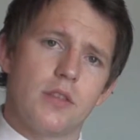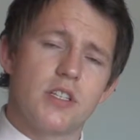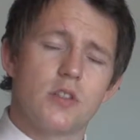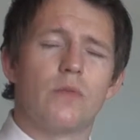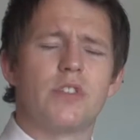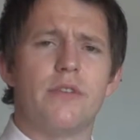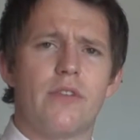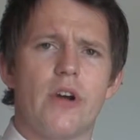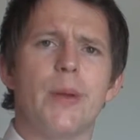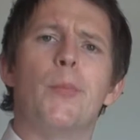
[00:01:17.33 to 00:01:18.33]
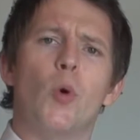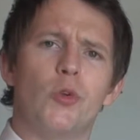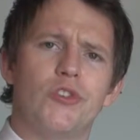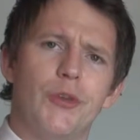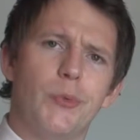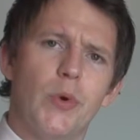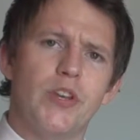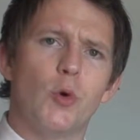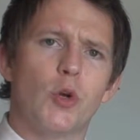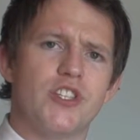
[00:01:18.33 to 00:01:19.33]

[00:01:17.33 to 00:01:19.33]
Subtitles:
This is obviously very important when you're